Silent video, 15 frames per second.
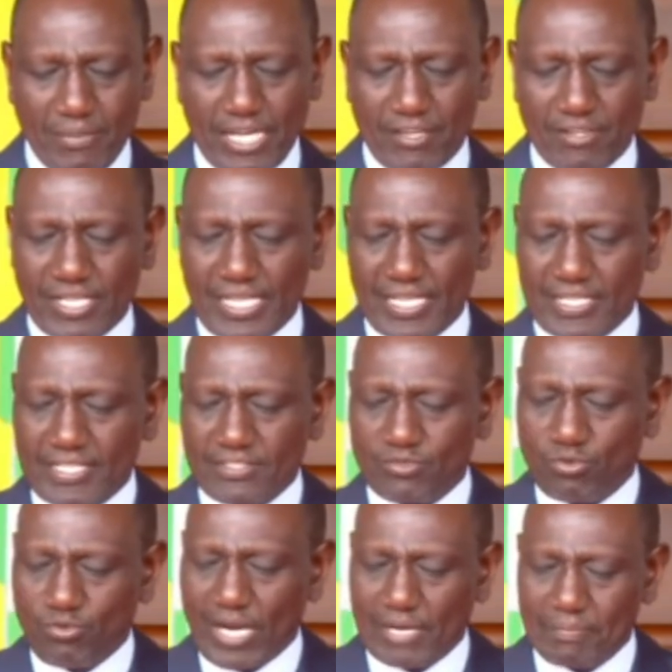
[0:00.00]
million Kenyans
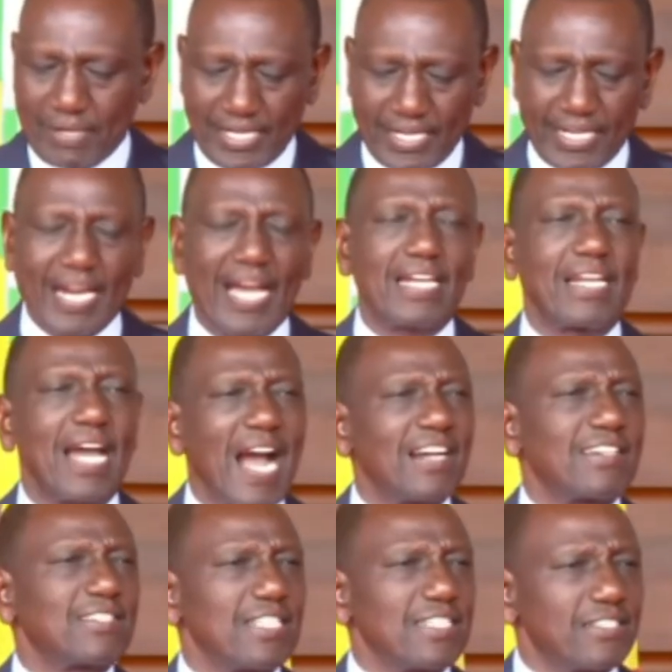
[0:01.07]
who had been denied
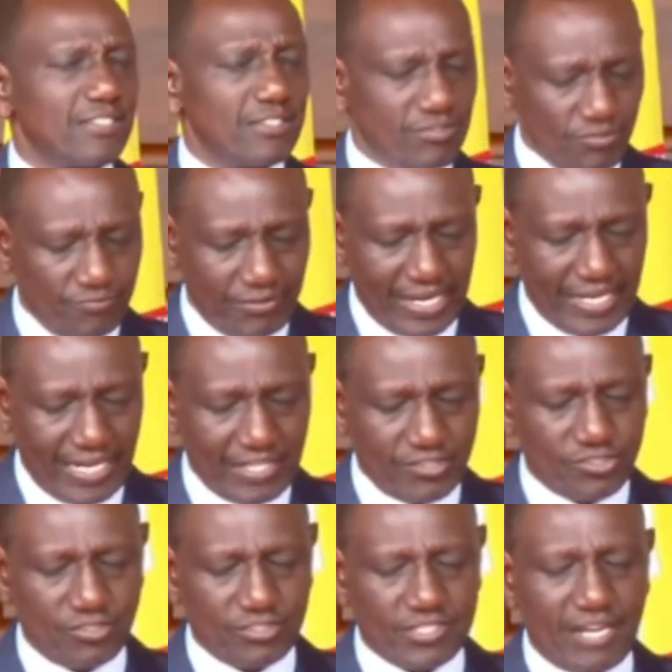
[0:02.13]
access to
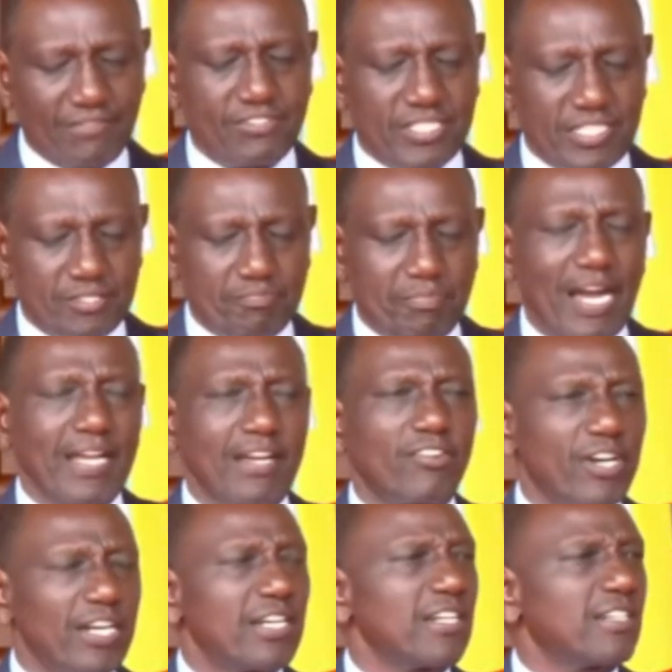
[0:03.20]
financial services by
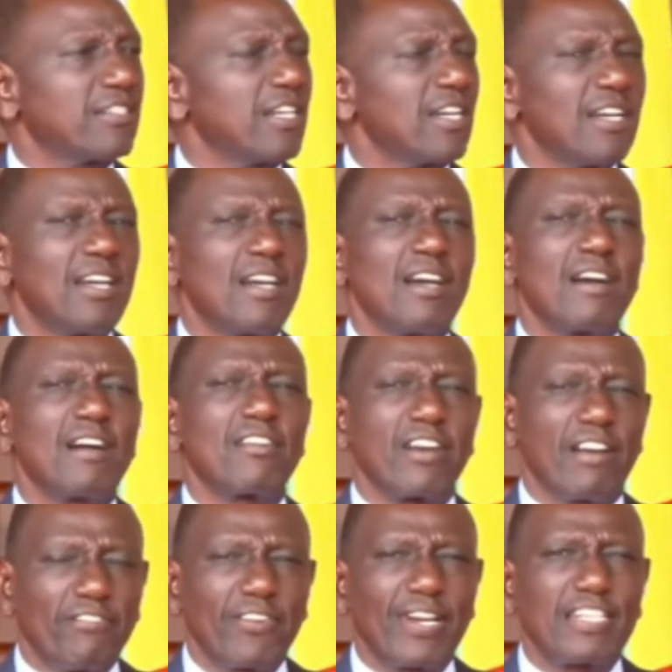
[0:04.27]
credit
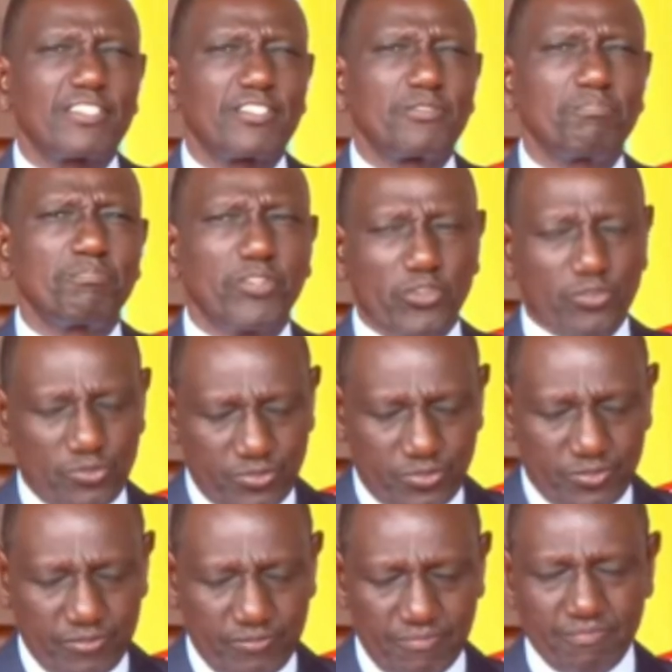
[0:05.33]
reference
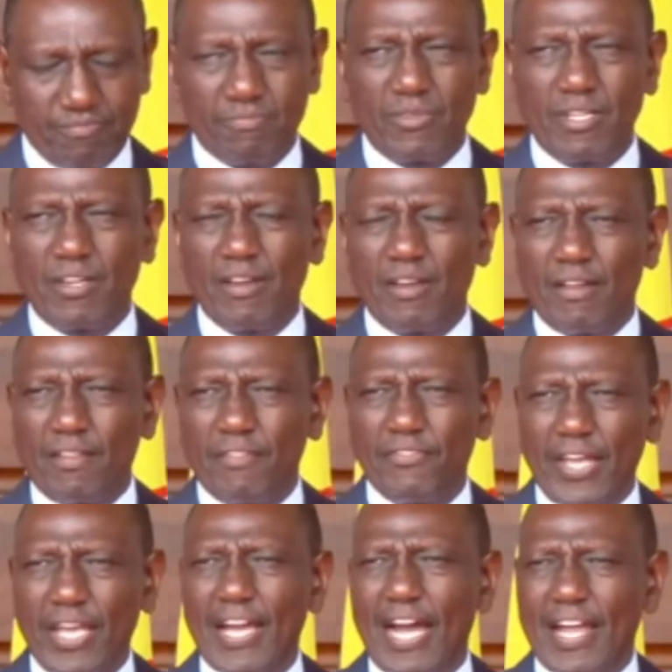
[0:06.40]
bureaus.
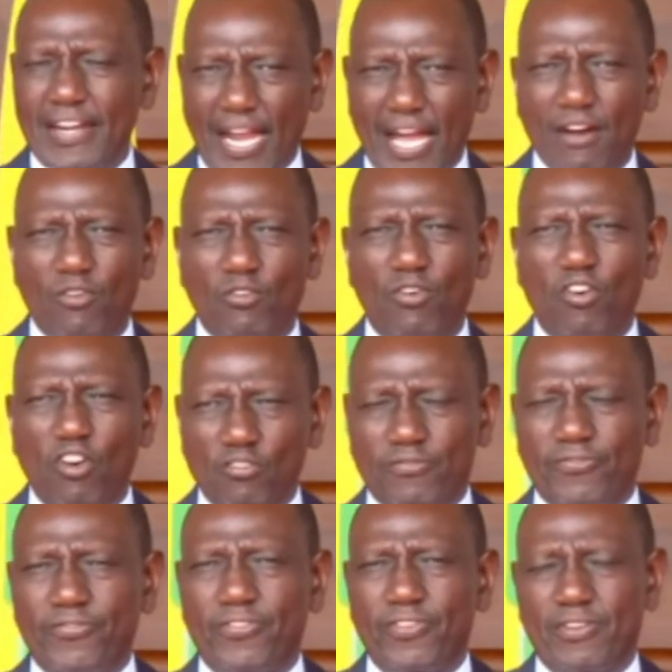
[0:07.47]
They are now
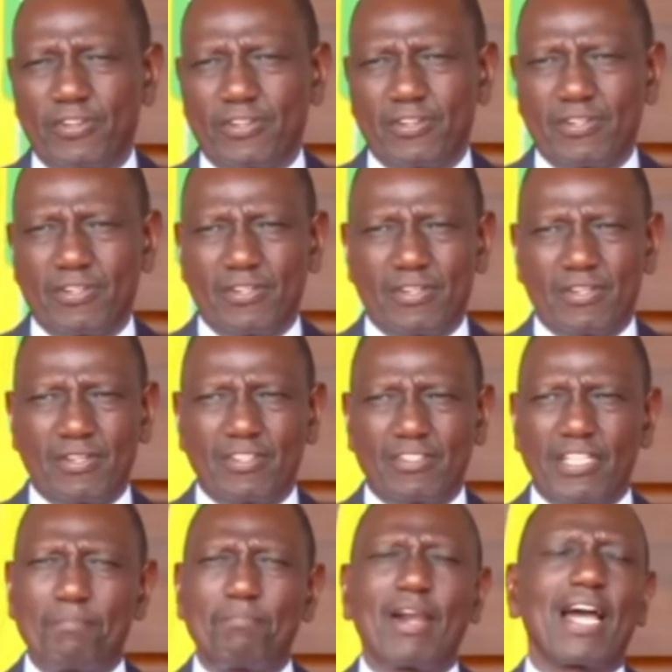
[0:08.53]
off
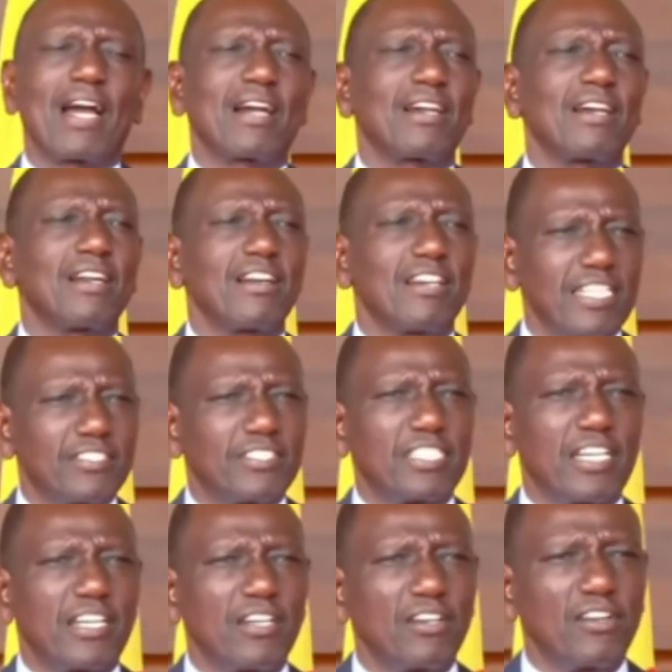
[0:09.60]
the
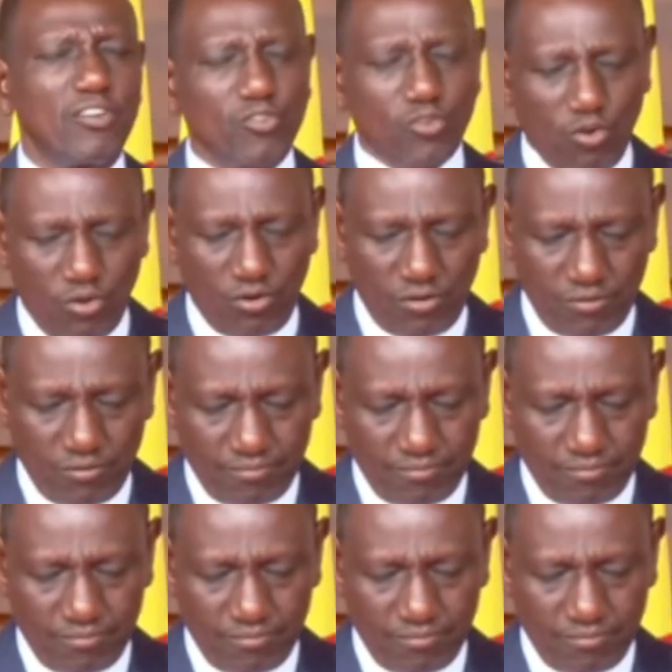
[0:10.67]
blacklisting roll.